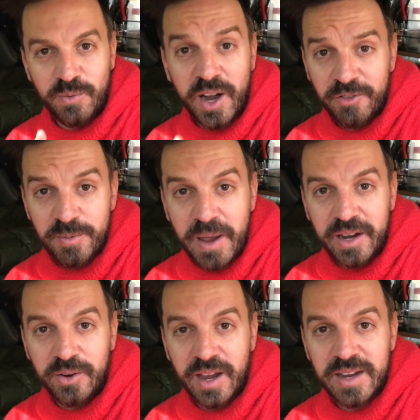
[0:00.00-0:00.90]
right off the
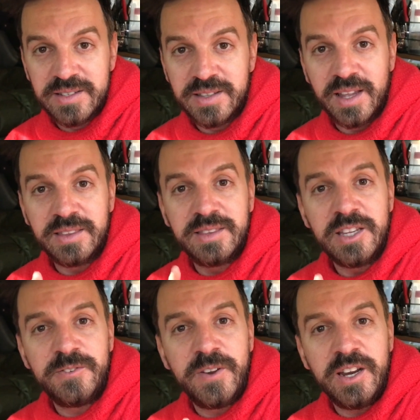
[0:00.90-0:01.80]
bat, you guys, that
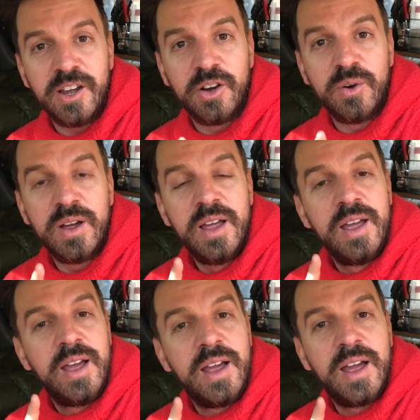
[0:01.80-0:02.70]
this video
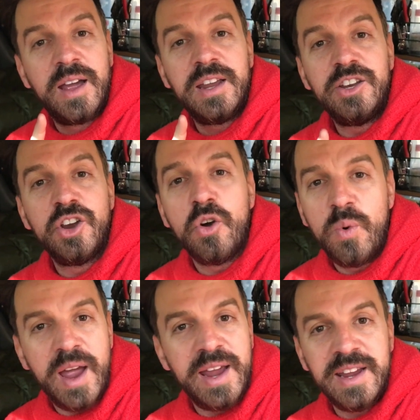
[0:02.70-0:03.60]
in no
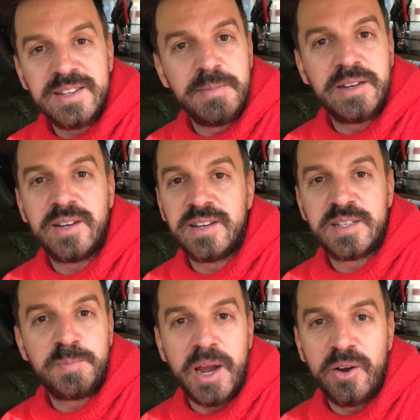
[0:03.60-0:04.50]
way is meant to
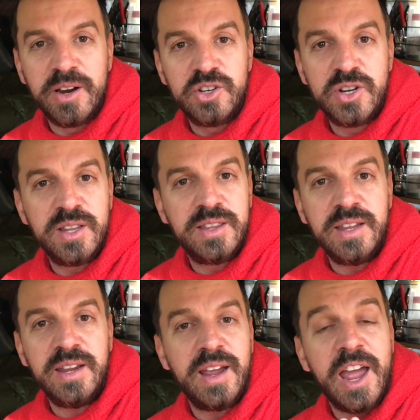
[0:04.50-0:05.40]
disparage
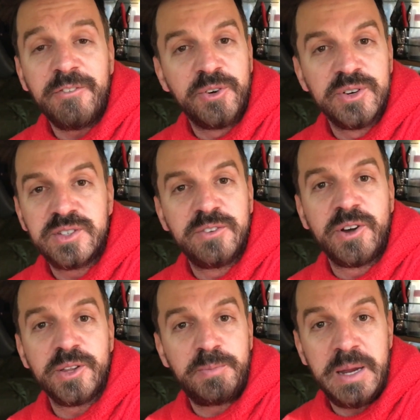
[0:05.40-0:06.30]
the efforts of
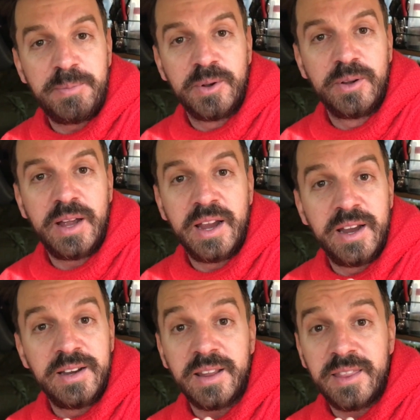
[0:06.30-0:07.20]
other people
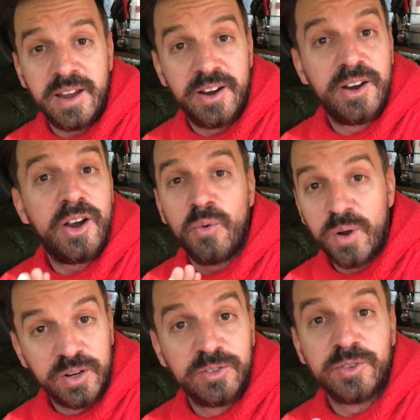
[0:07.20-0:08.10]
and their
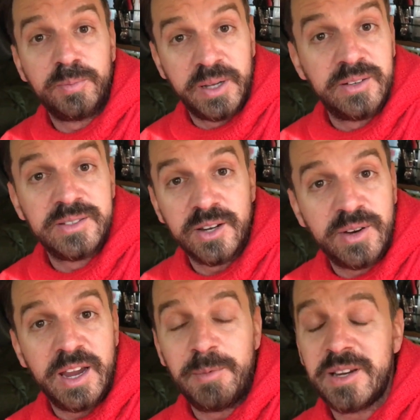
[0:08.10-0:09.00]
wonderful builds,
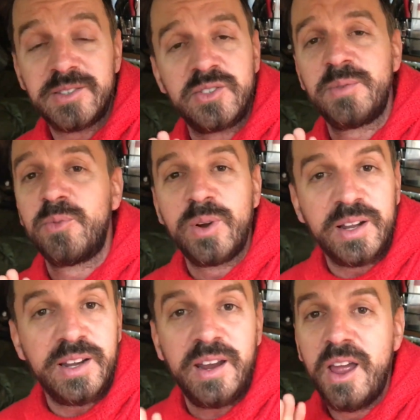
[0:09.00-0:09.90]
okay? Because there's some
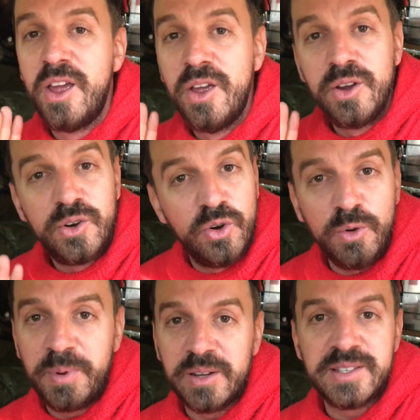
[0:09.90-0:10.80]
really
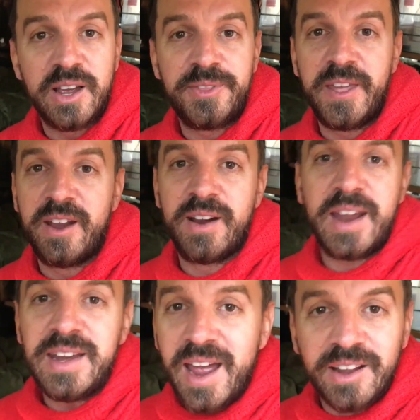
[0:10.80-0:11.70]
cool builds out there,
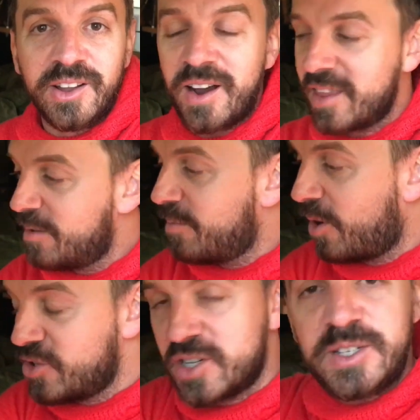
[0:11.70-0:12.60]
and yeah, a lot of them
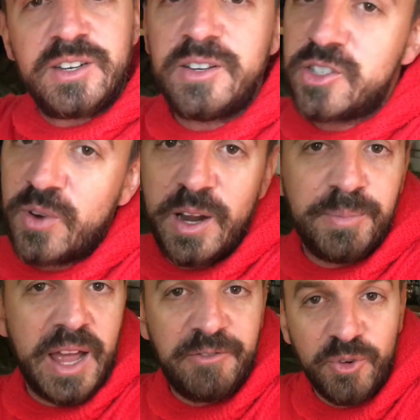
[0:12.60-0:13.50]
are just straight up
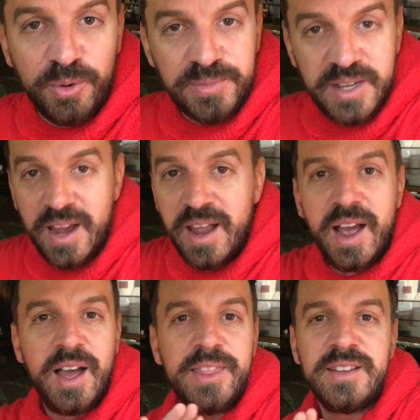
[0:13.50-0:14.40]
platforms.
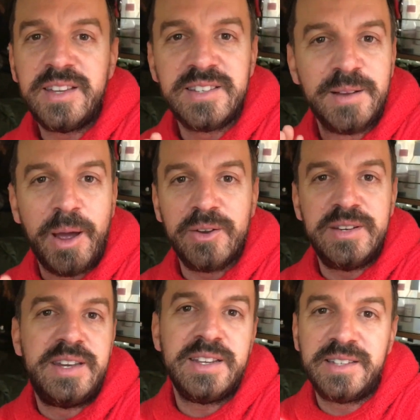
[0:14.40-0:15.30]
This isn't
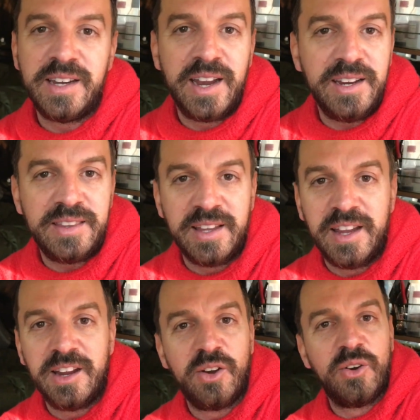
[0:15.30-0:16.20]
about dissing
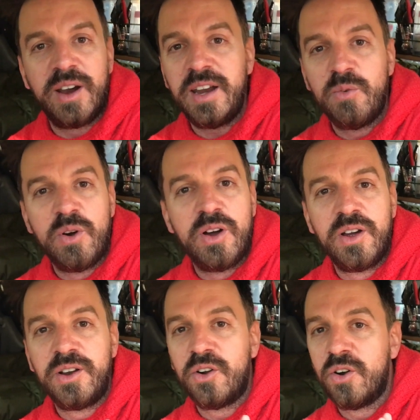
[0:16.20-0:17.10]
anything or
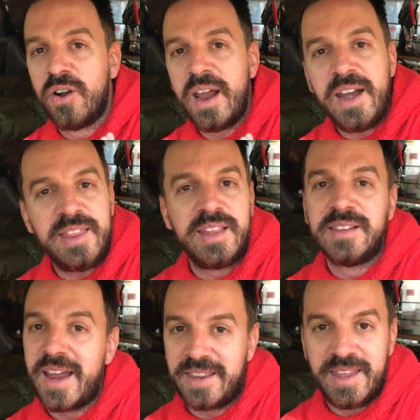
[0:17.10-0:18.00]
anyone or anything
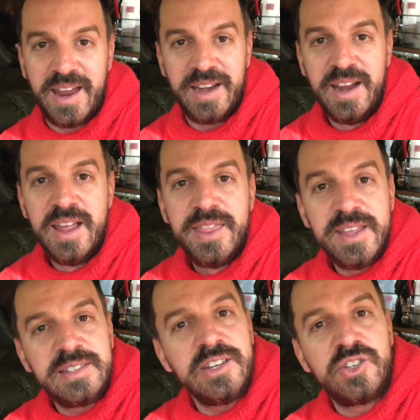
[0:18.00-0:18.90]
like that.
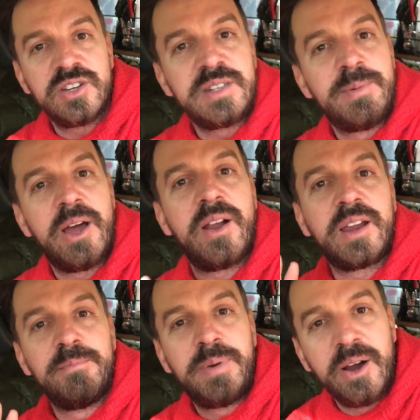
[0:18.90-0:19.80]
This is just about a
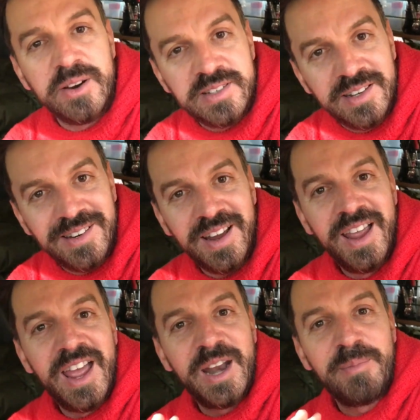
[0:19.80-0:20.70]
comparison
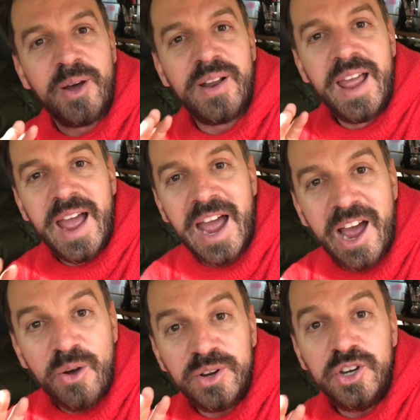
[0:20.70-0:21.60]
and about
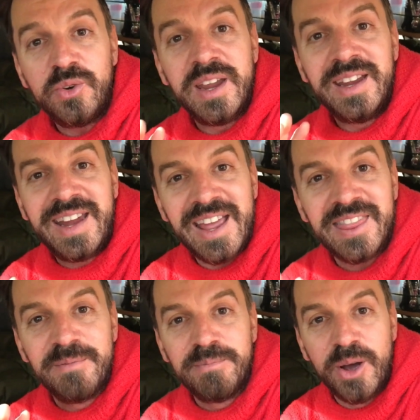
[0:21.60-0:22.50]
how you can get
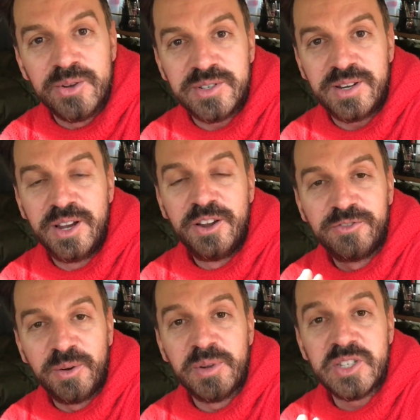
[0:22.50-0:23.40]
the most
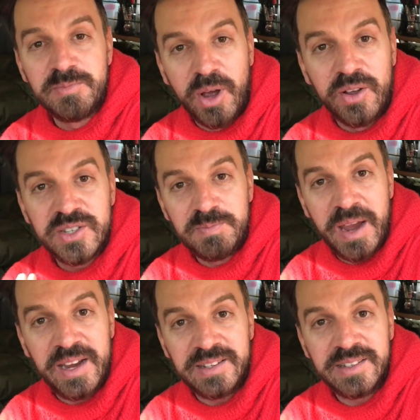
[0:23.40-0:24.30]
from a small
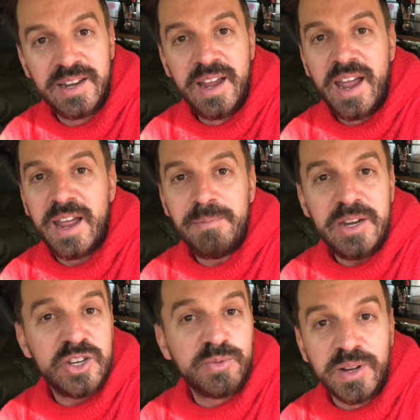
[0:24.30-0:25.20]
space, and me
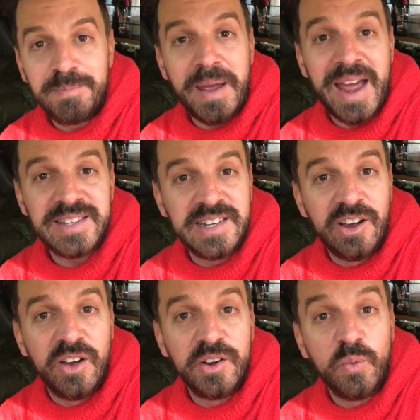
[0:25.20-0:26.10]
just really passing
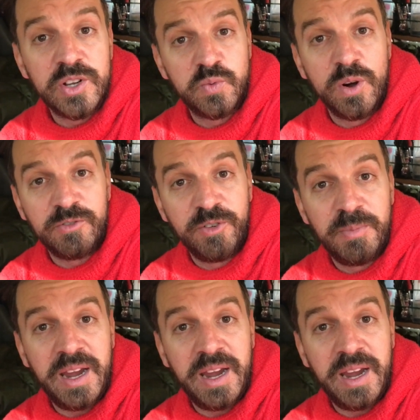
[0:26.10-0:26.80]
on what's worked for me.